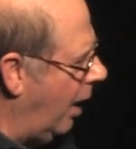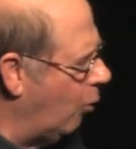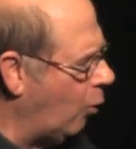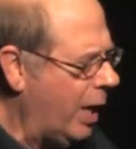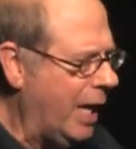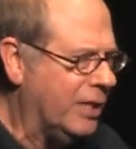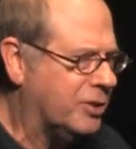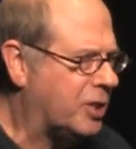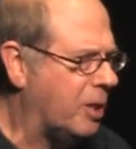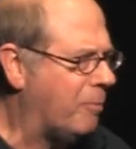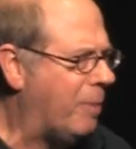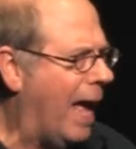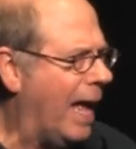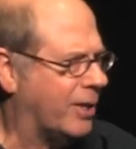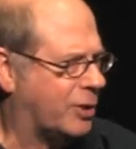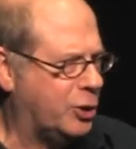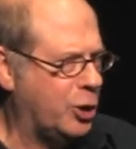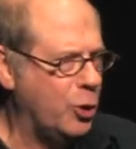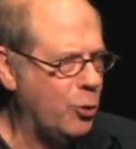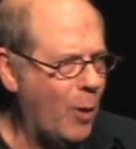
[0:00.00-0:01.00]
it's
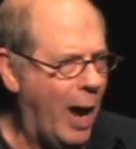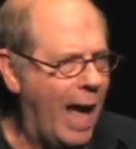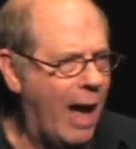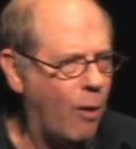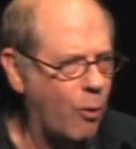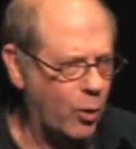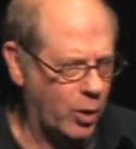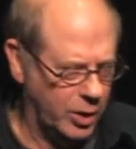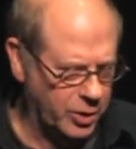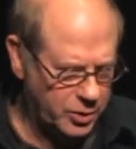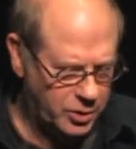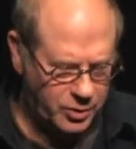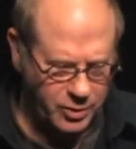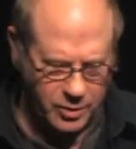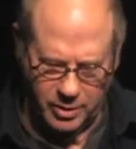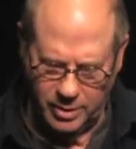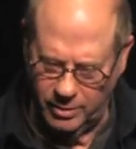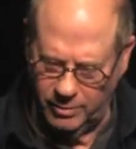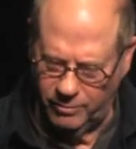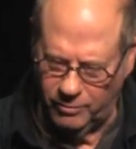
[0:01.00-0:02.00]
about two hours
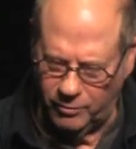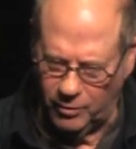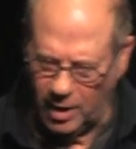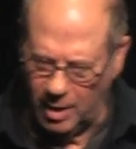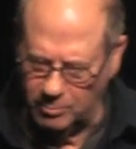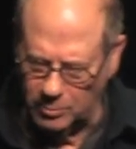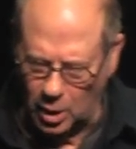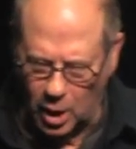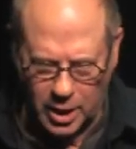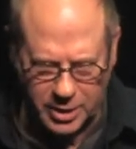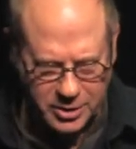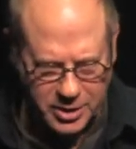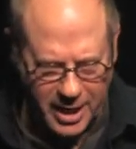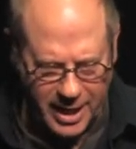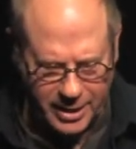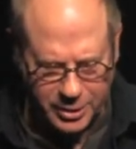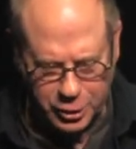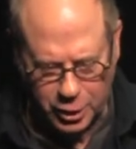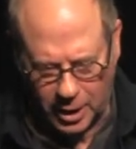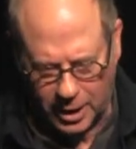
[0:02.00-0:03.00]
from Los
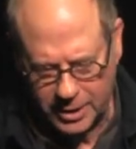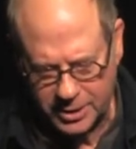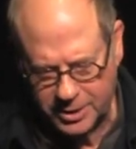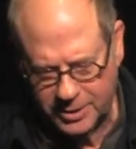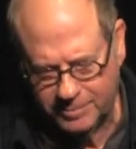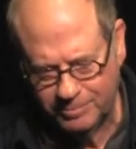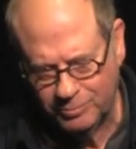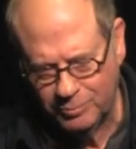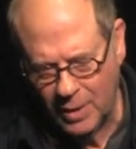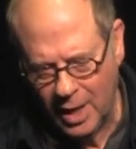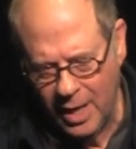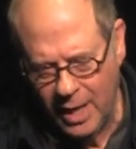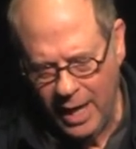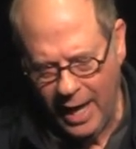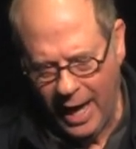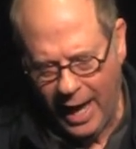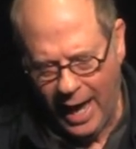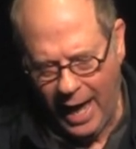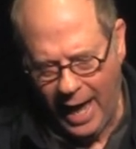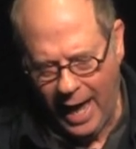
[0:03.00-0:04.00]
Angeles.
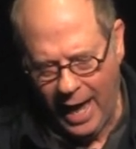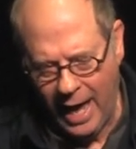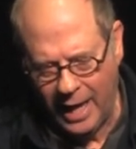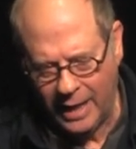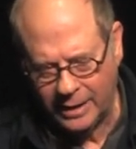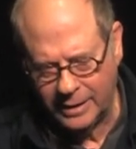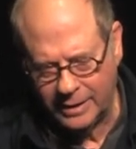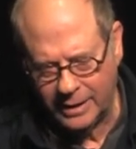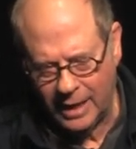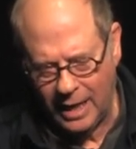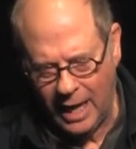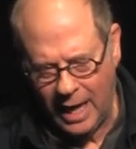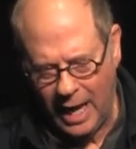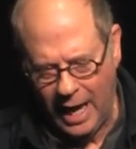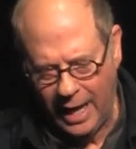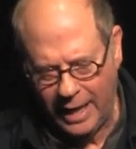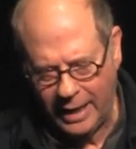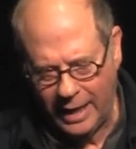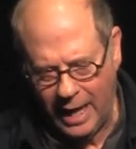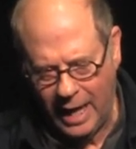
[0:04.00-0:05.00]
And
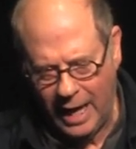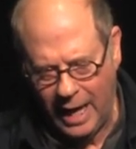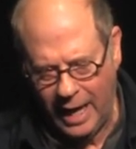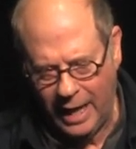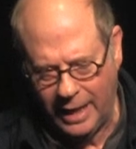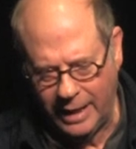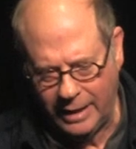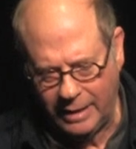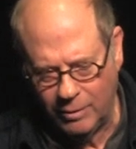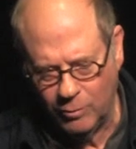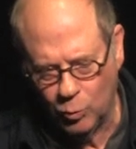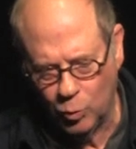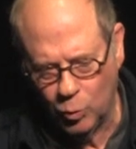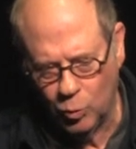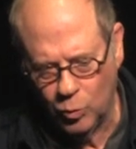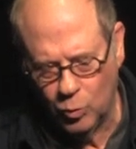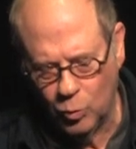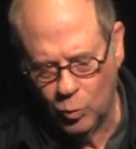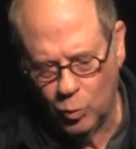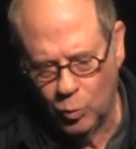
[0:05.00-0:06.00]
I, I,
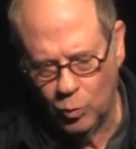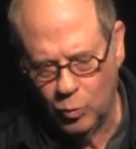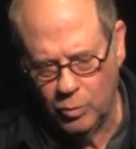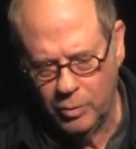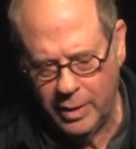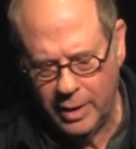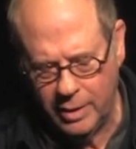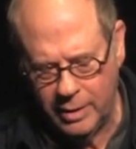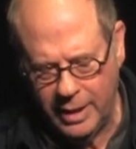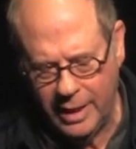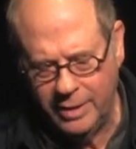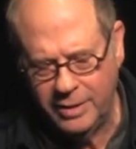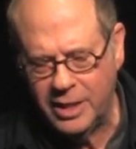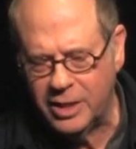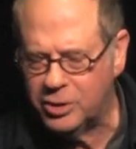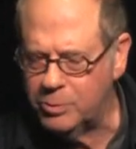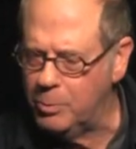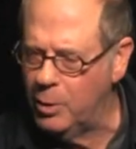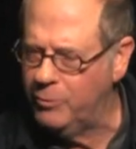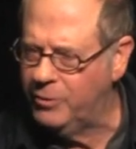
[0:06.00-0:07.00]
in
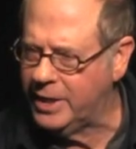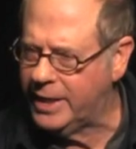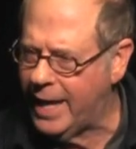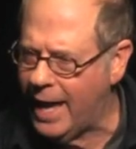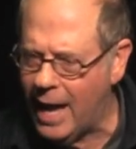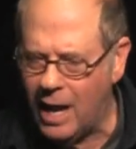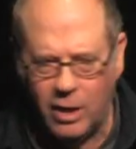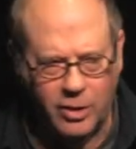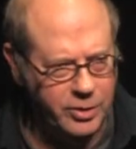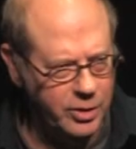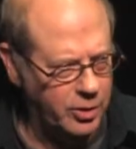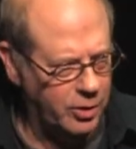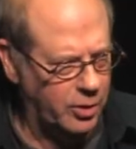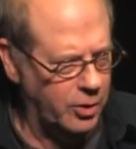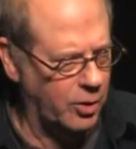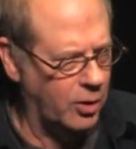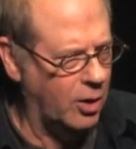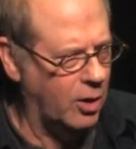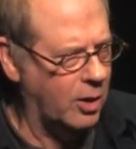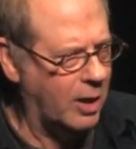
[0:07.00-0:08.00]
this movie, Calendar
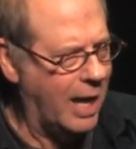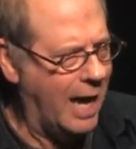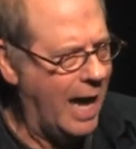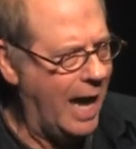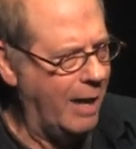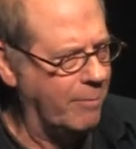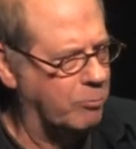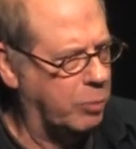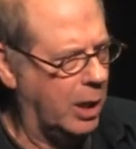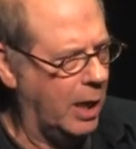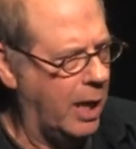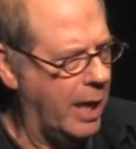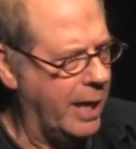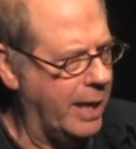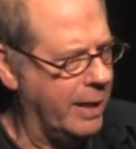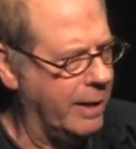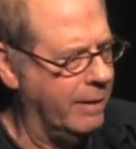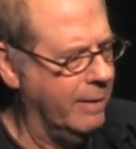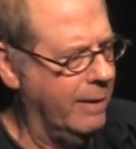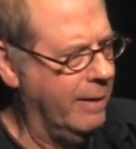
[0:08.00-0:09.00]
Girl, I
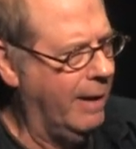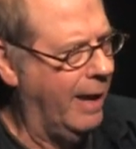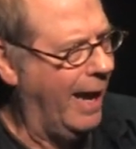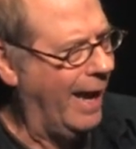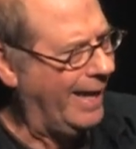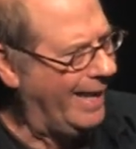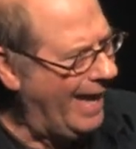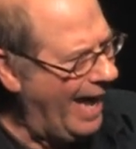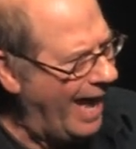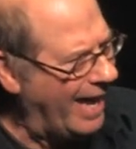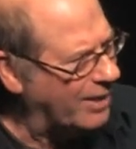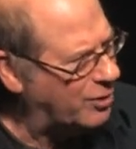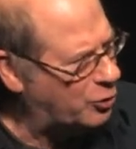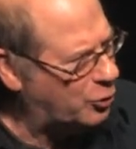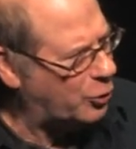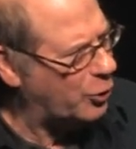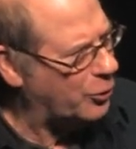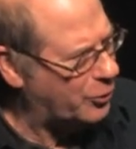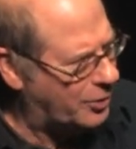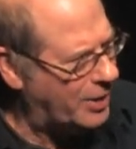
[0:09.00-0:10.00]
play a
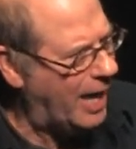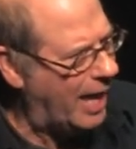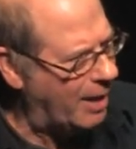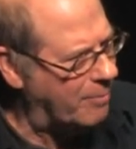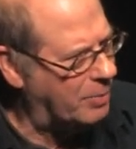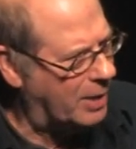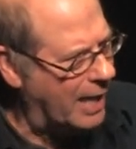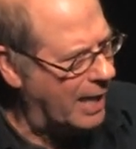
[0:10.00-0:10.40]
gangster type